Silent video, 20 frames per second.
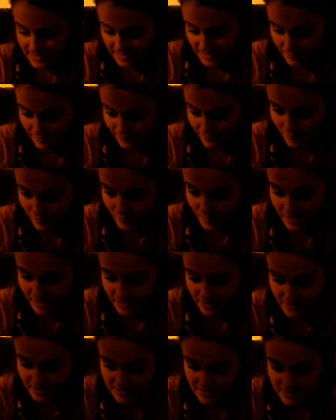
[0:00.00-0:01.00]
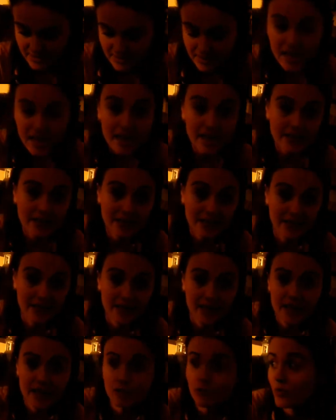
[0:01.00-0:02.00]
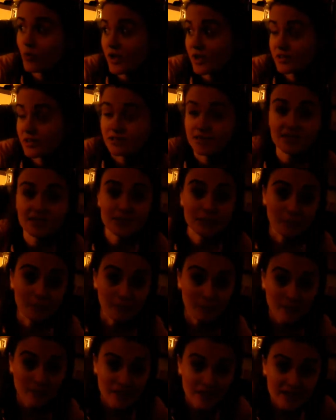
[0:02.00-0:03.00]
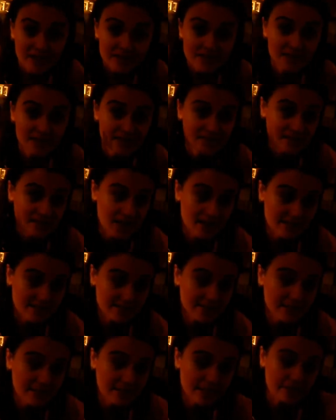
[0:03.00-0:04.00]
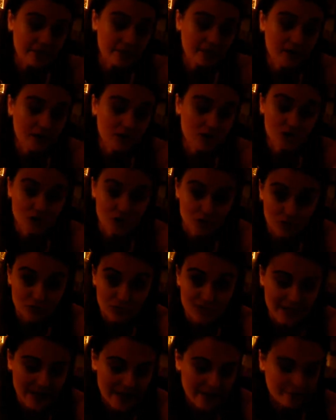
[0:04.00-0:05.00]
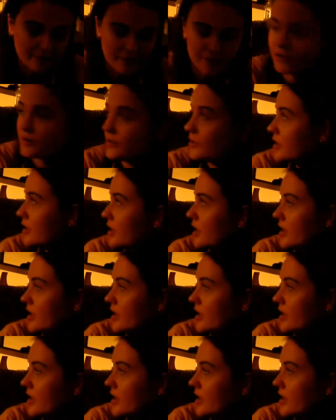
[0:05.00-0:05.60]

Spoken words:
gift because he wears the biggest size in shoes ever,